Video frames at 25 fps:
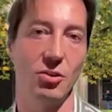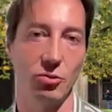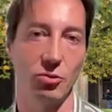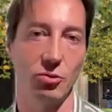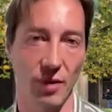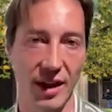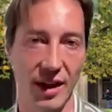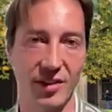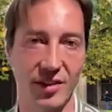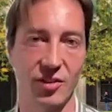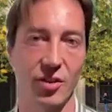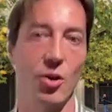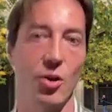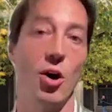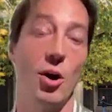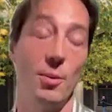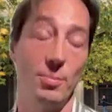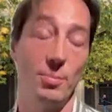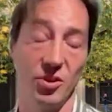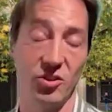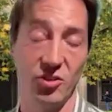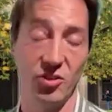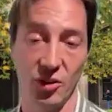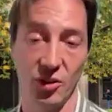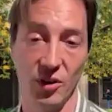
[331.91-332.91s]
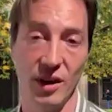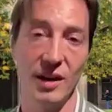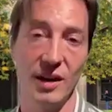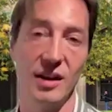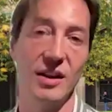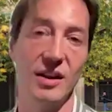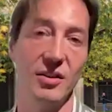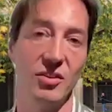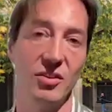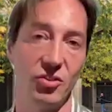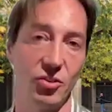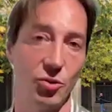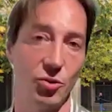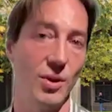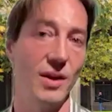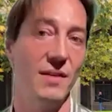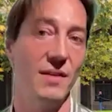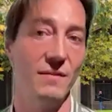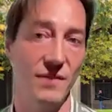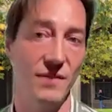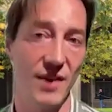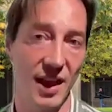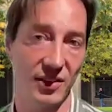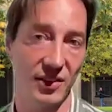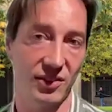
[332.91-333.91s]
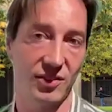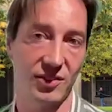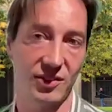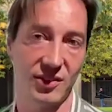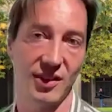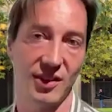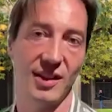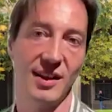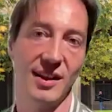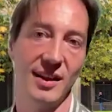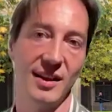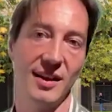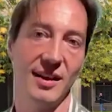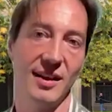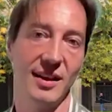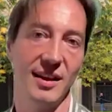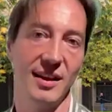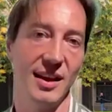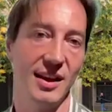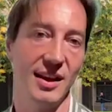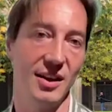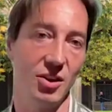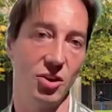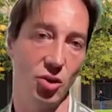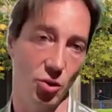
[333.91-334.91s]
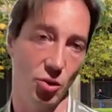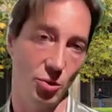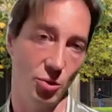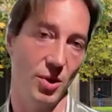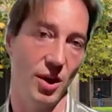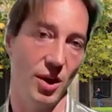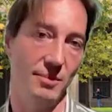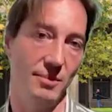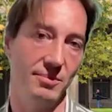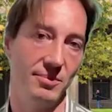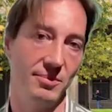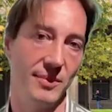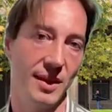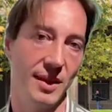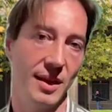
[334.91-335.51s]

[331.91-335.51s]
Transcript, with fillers: greater opportunities to invest in Cuba.